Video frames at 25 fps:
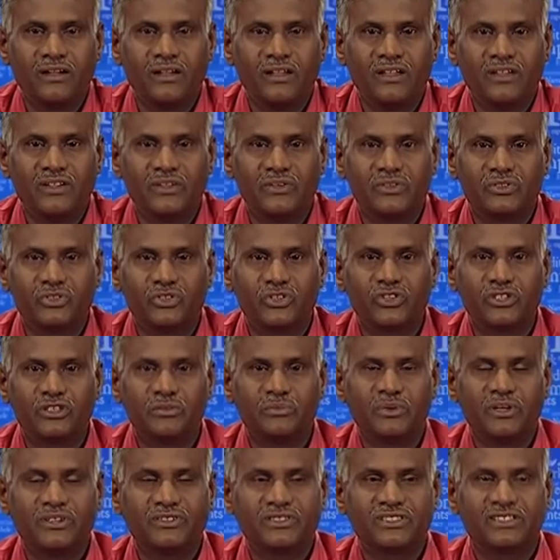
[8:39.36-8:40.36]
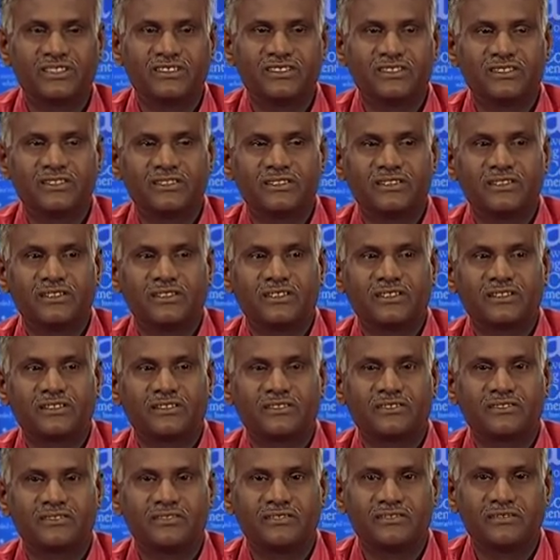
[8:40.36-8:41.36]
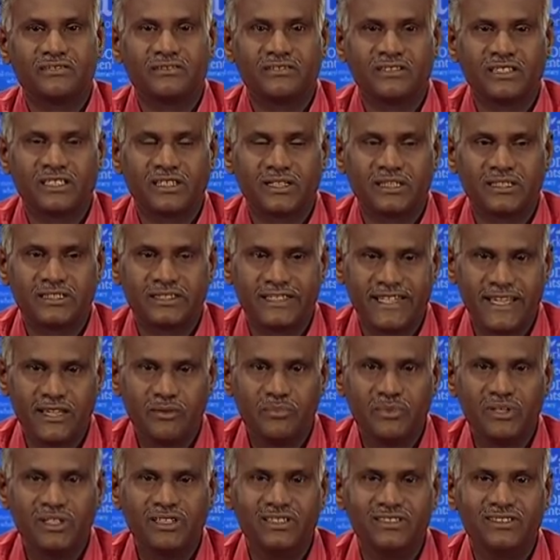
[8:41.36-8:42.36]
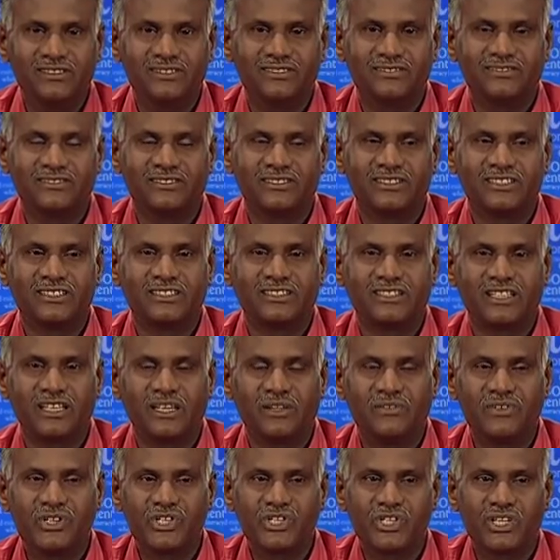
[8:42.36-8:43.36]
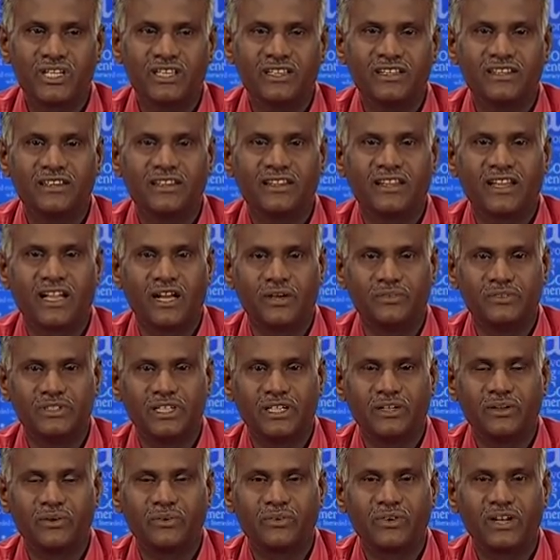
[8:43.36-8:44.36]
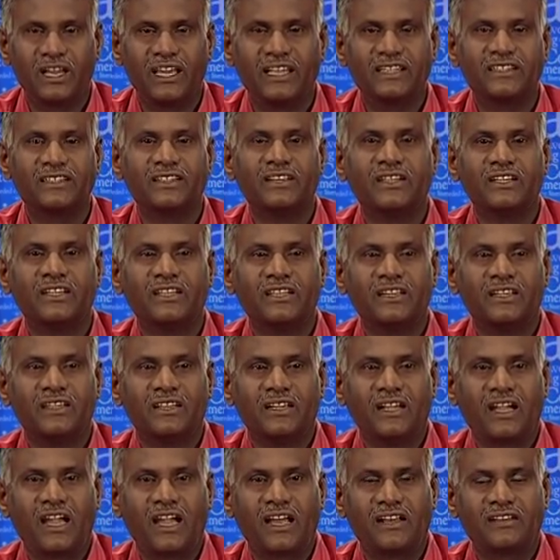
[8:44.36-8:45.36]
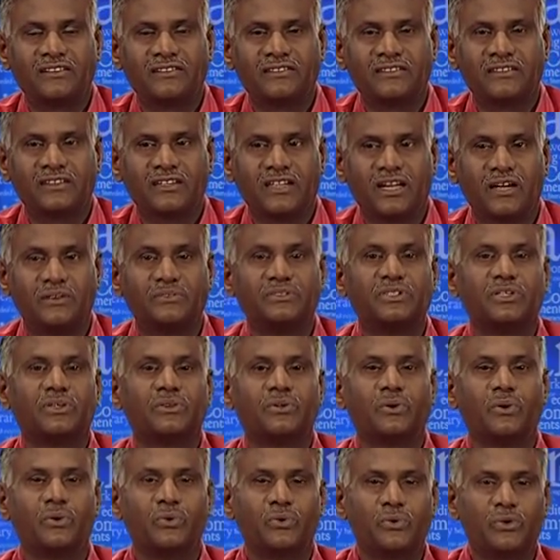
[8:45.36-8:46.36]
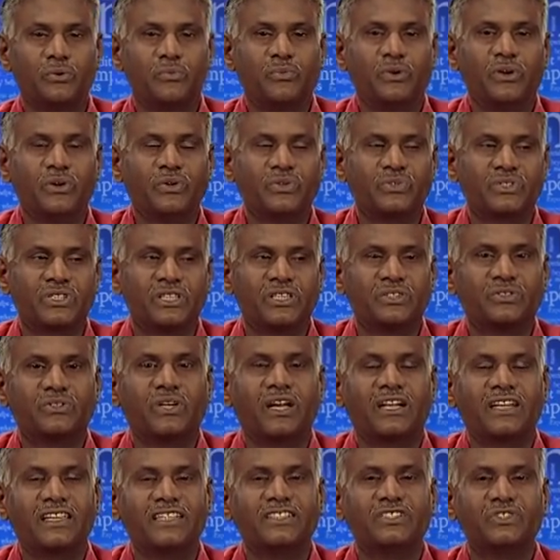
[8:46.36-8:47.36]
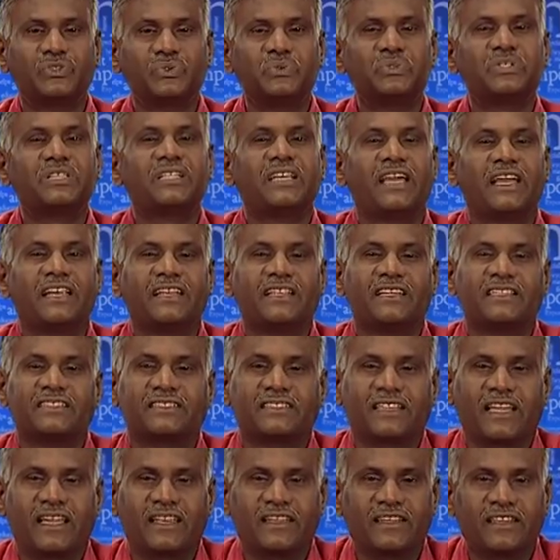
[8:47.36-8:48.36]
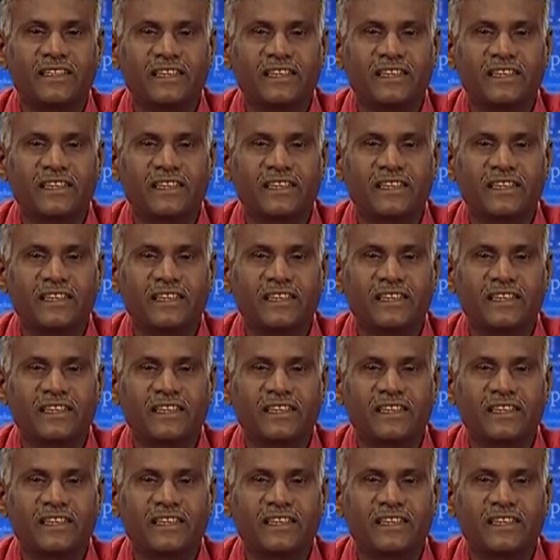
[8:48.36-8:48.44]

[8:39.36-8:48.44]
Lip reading: You talk about the table or the television, how they look like and how the whole room looks. So, at least 2-3 ideas can.